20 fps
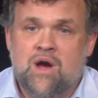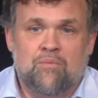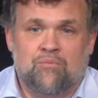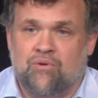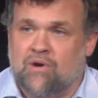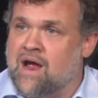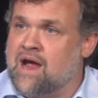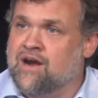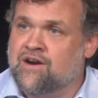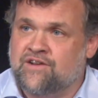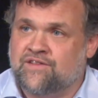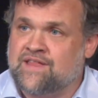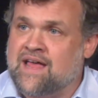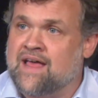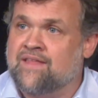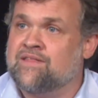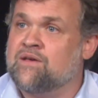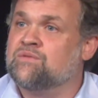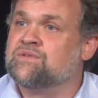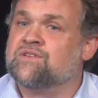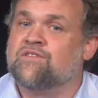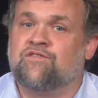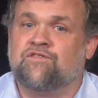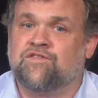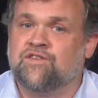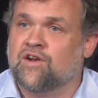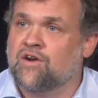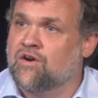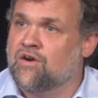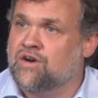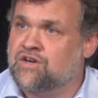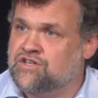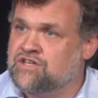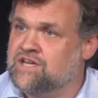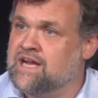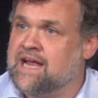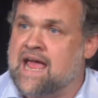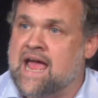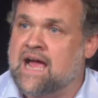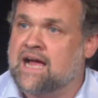Prior to that, there was a
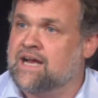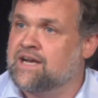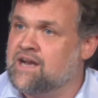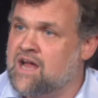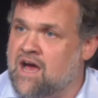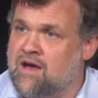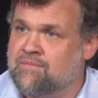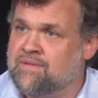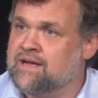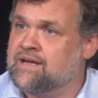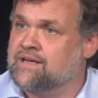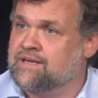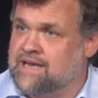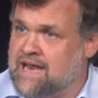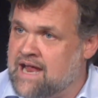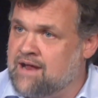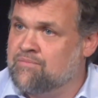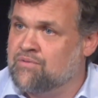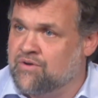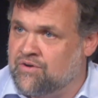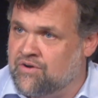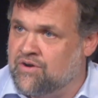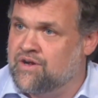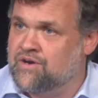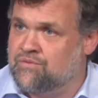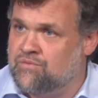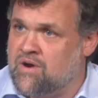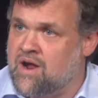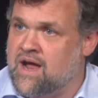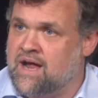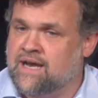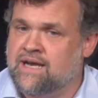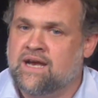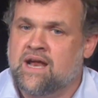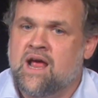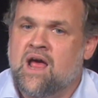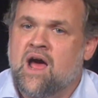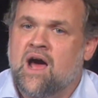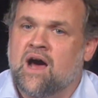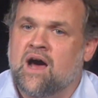flourishing economic neighborhood, right,
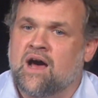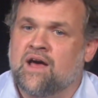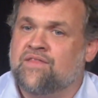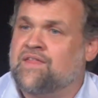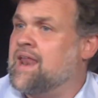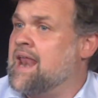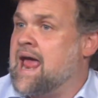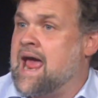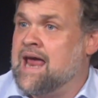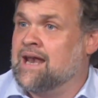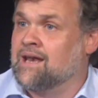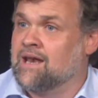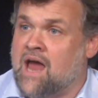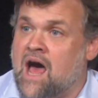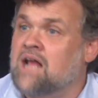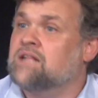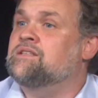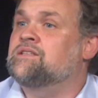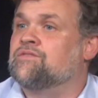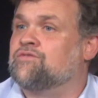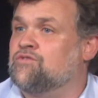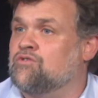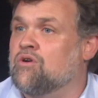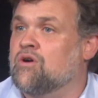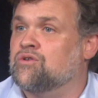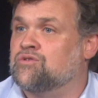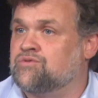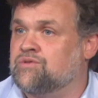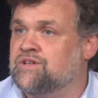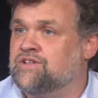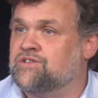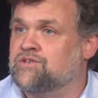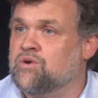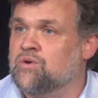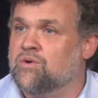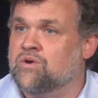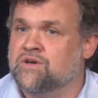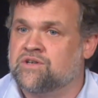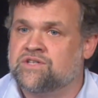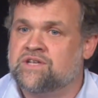that had lots of grocery
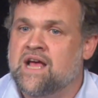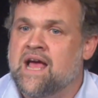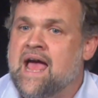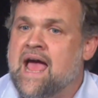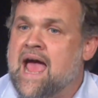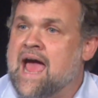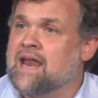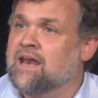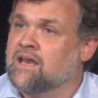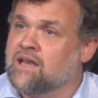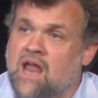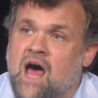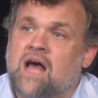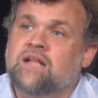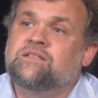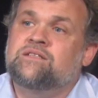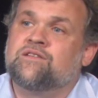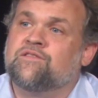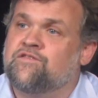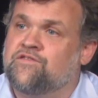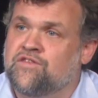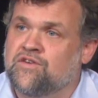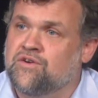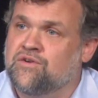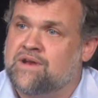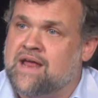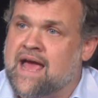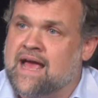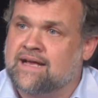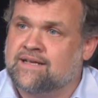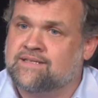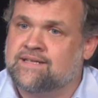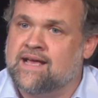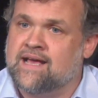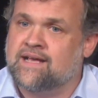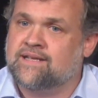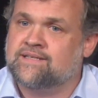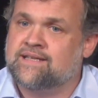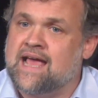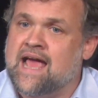stores and lots of food
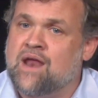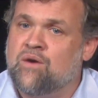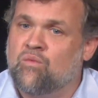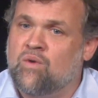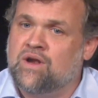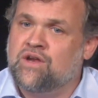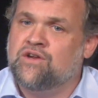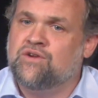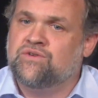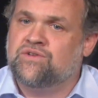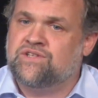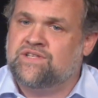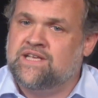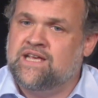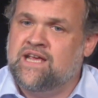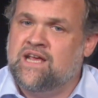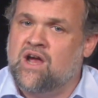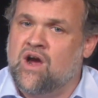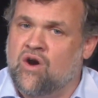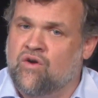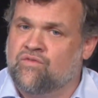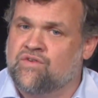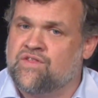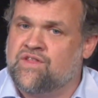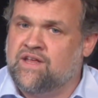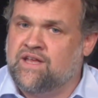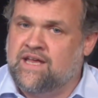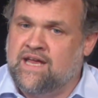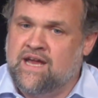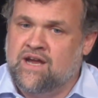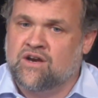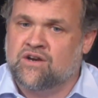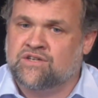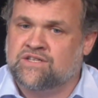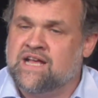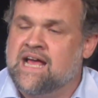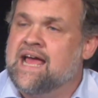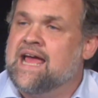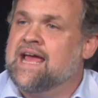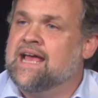access. And what you see over the
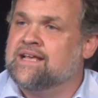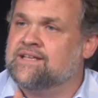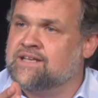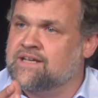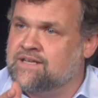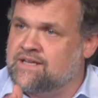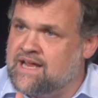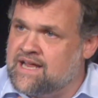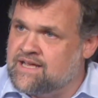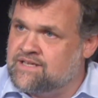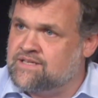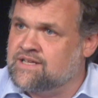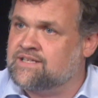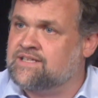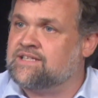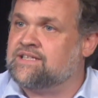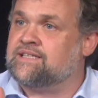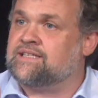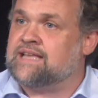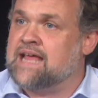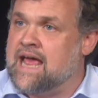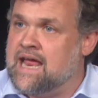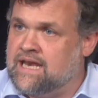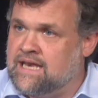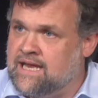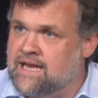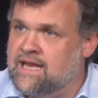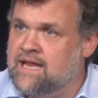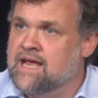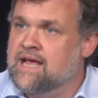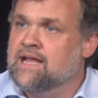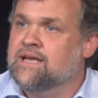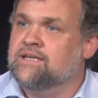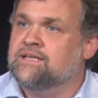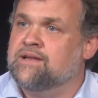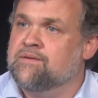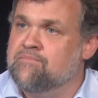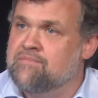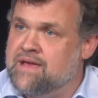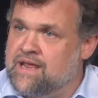years is a steady
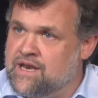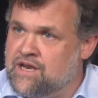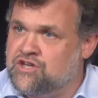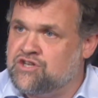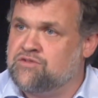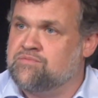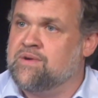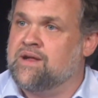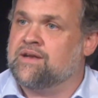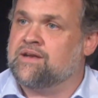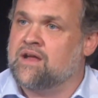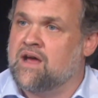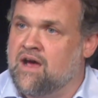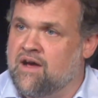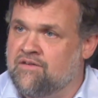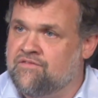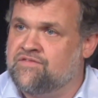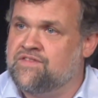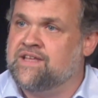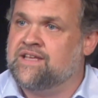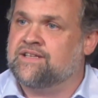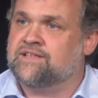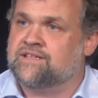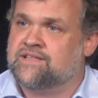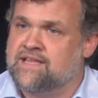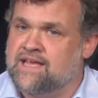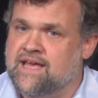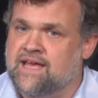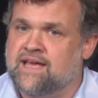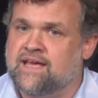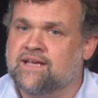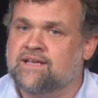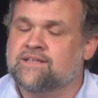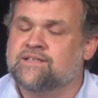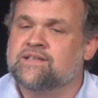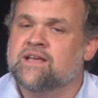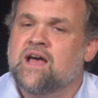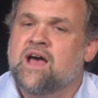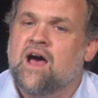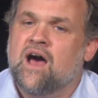diminishment of these
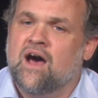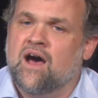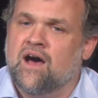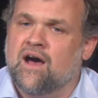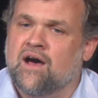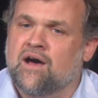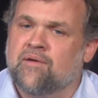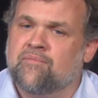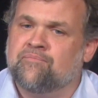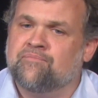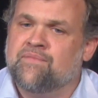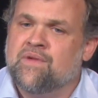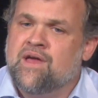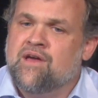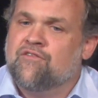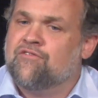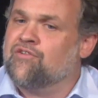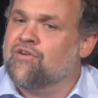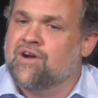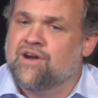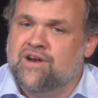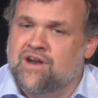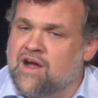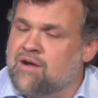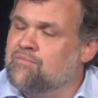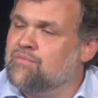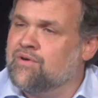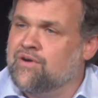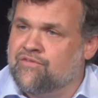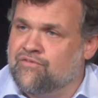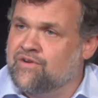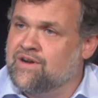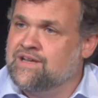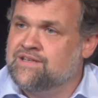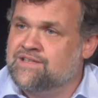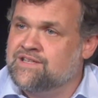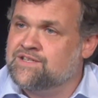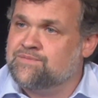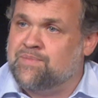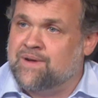things for a number of
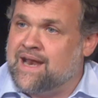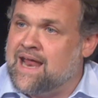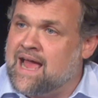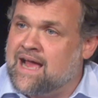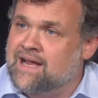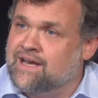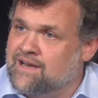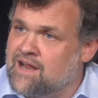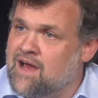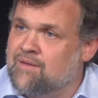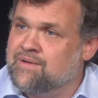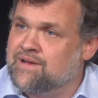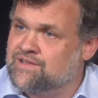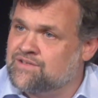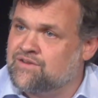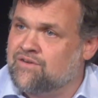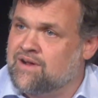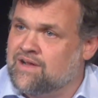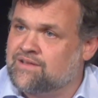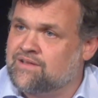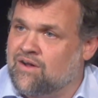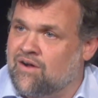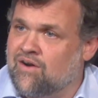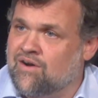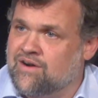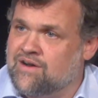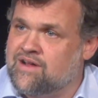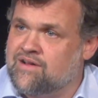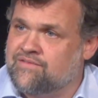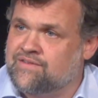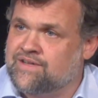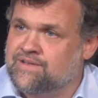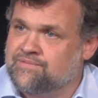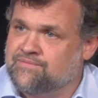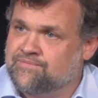reasons, but economics are at the heart of it.